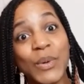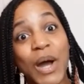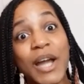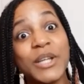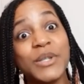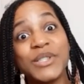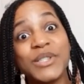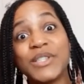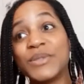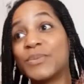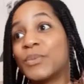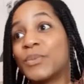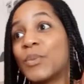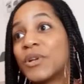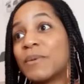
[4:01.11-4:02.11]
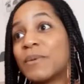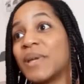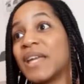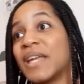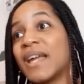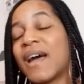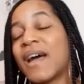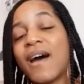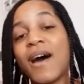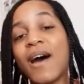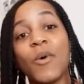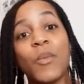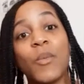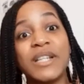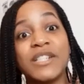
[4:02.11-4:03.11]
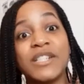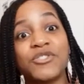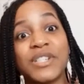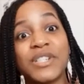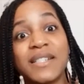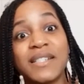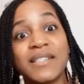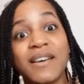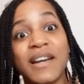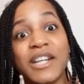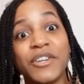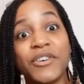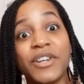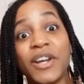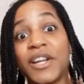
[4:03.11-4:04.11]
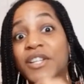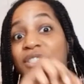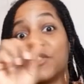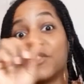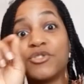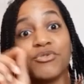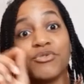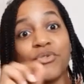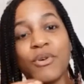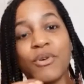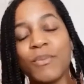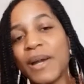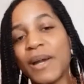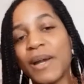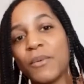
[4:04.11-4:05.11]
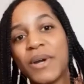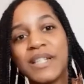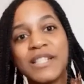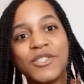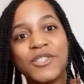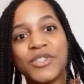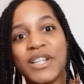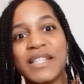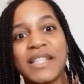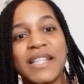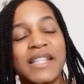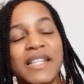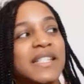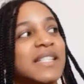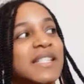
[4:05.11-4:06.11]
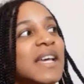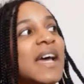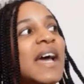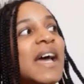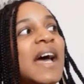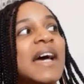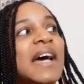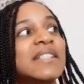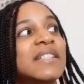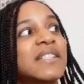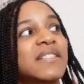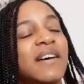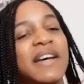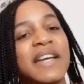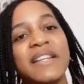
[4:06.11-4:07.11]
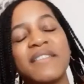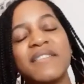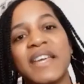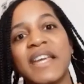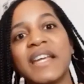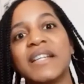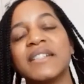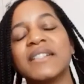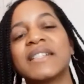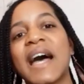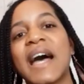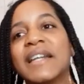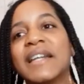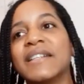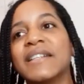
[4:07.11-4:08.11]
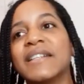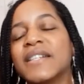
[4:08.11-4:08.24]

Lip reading: I used to want to be a wedding dress designer, and I used to draw my wedding dresses and design things, and